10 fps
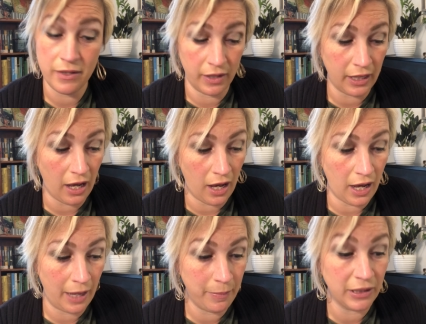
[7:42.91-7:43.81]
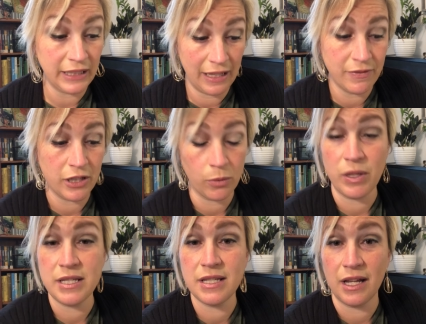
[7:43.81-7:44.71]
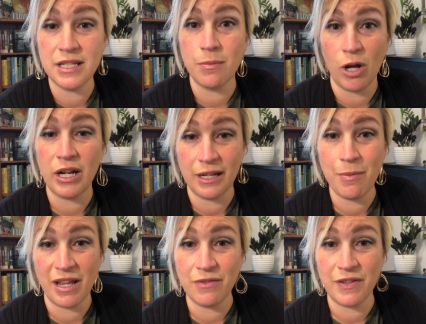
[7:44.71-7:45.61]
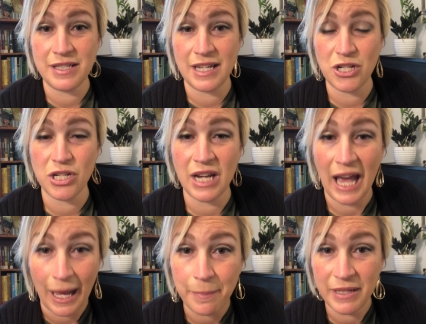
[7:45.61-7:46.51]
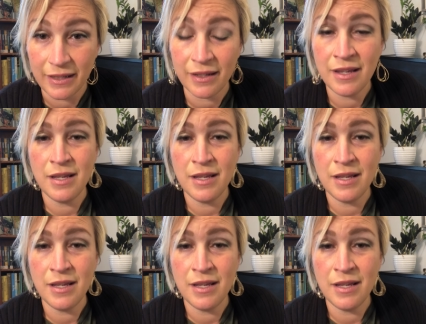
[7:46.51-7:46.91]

like I, I, believed there was a demonic manifestation happening.